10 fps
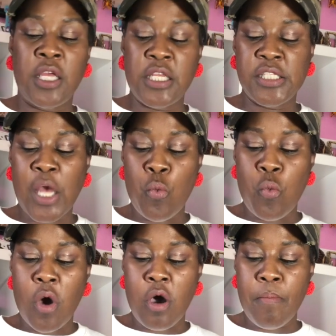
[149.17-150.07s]
Get this at
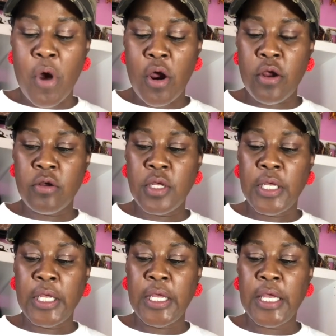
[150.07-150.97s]
Walmart,
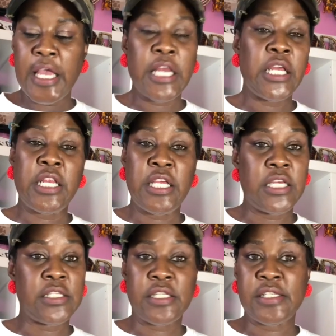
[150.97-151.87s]
and it
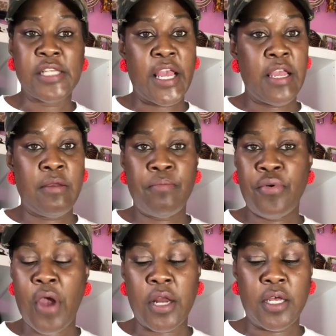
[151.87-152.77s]
is the same
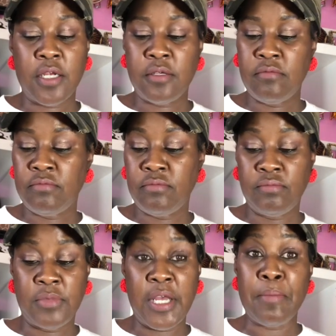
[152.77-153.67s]
product,
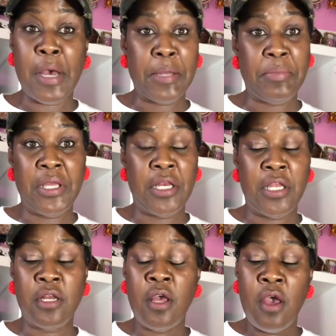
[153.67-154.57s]
in my
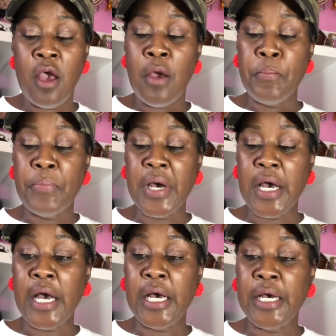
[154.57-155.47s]
opinion.
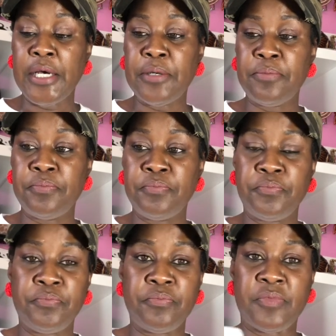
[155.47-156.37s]
But
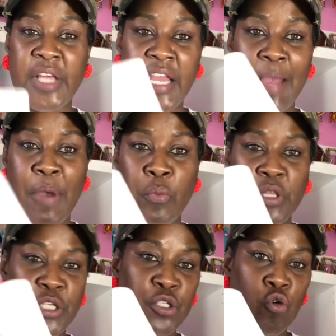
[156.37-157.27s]
they came out
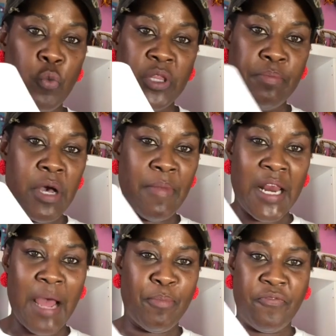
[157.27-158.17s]
with this new one with the pump,
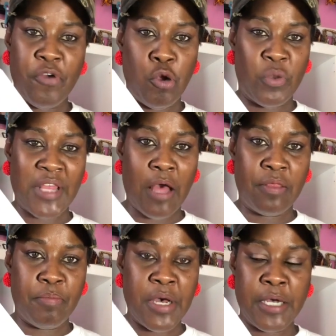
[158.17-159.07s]
and I prefer it
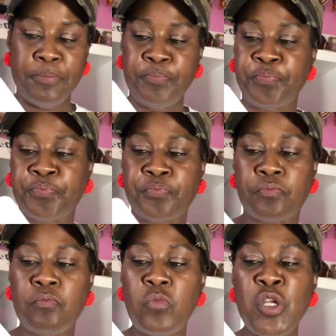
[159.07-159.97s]
without the pump.
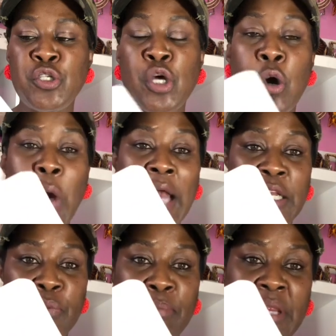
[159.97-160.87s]
So I
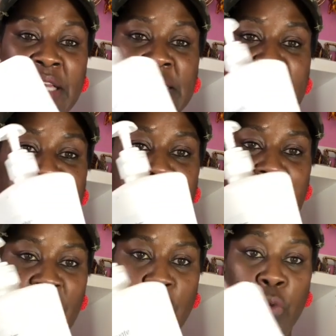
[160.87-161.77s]
did replace this, but I
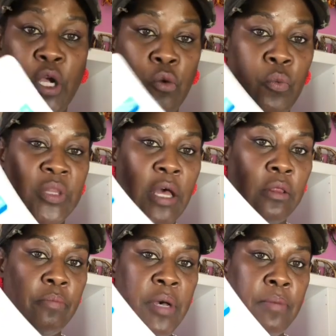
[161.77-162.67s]
have the regular one
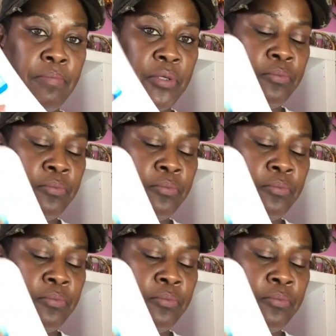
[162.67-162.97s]
without the pump.